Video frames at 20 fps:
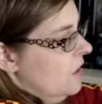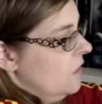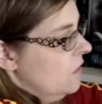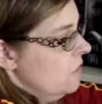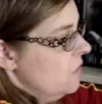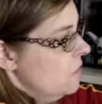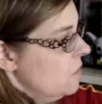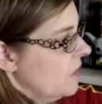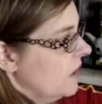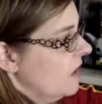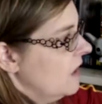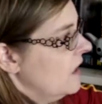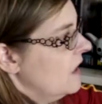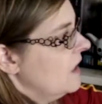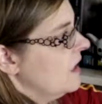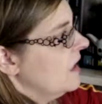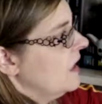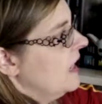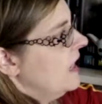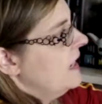
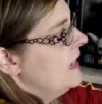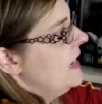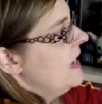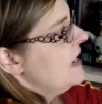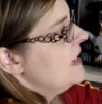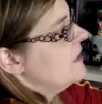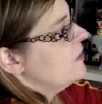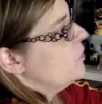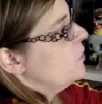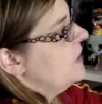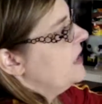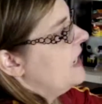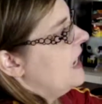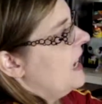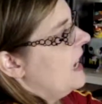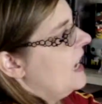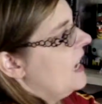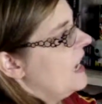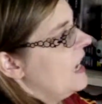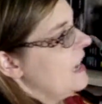Okay, and next we
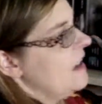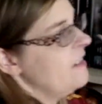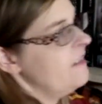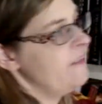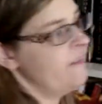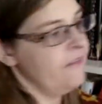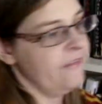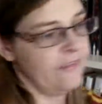have